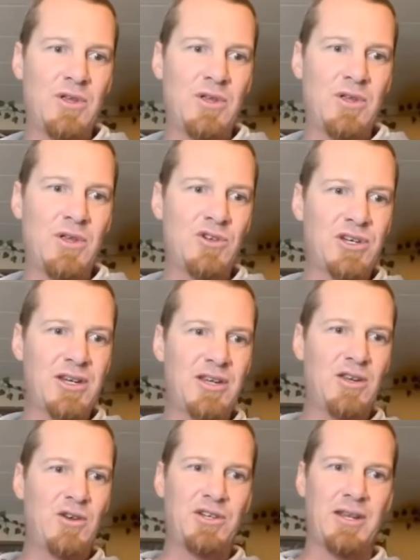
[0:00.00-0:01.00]

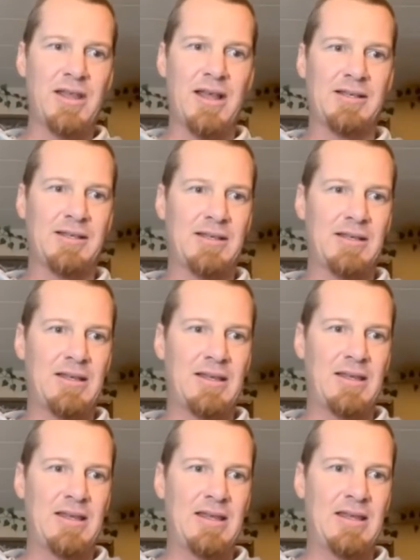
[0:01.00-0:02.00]
Usually that's
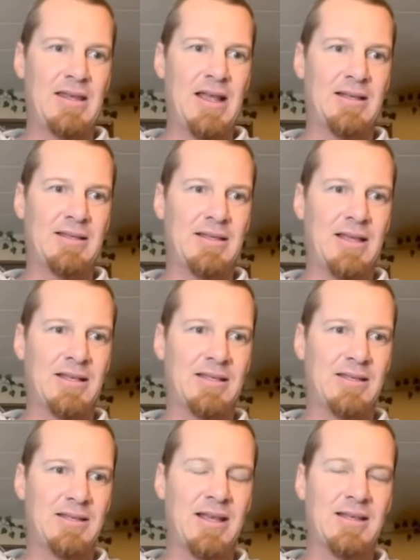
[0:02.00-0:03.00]

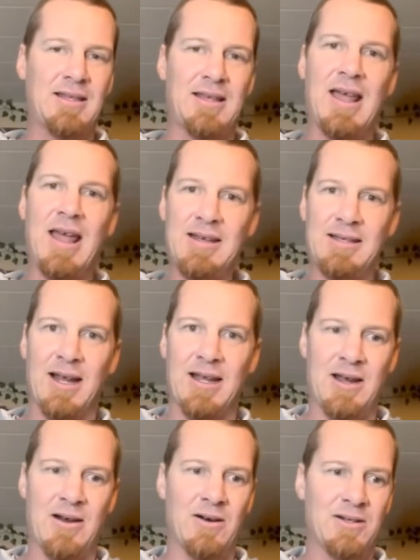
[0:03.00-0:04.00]
the case I
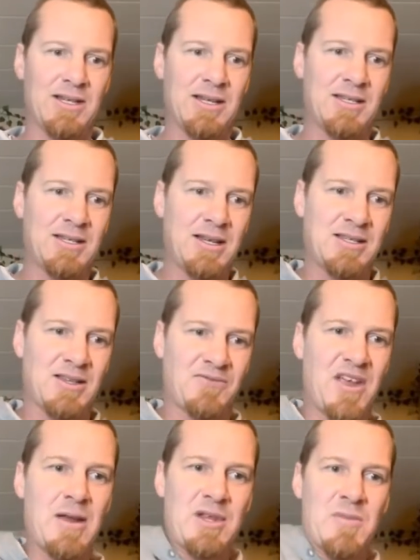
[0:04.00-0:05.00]
hear is the
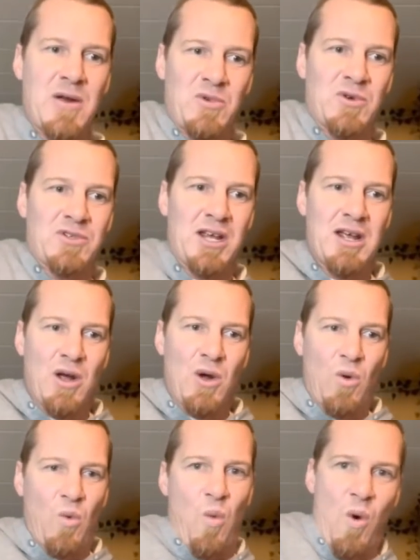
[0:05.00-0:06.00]
family members
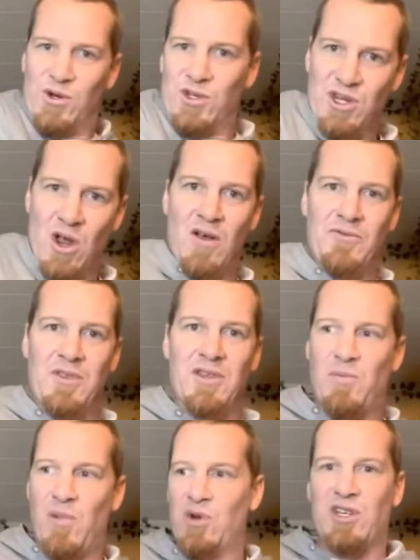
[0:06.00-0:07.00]
worse off than
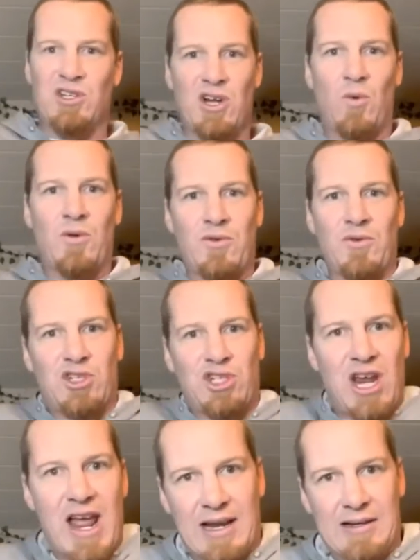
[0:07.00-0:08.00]
the person going through the
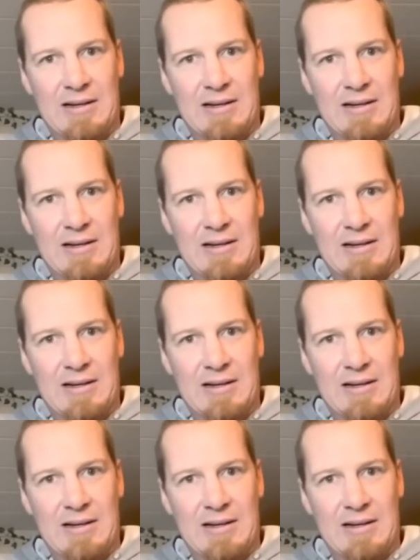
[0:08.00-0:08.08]
shit.